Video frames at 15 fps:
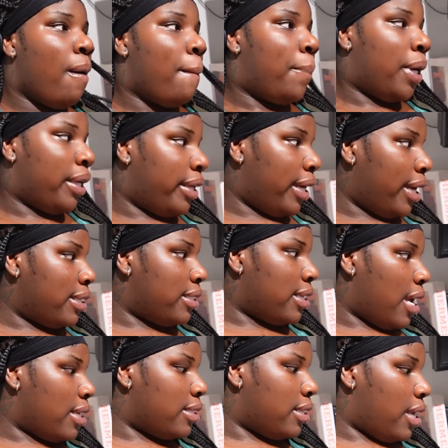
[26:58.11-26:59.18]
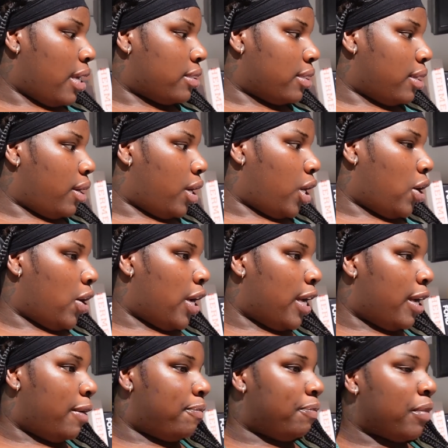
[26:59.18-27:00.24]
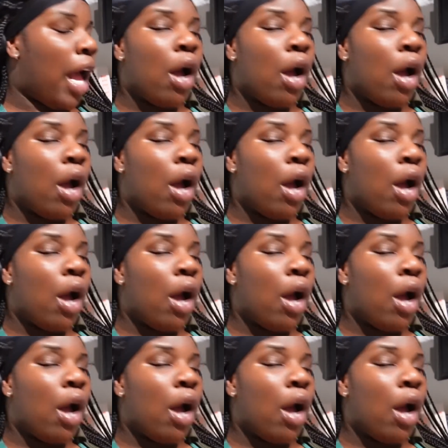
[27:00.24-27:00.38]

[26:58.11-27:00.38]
But yes, yes, yes, girl. Um, I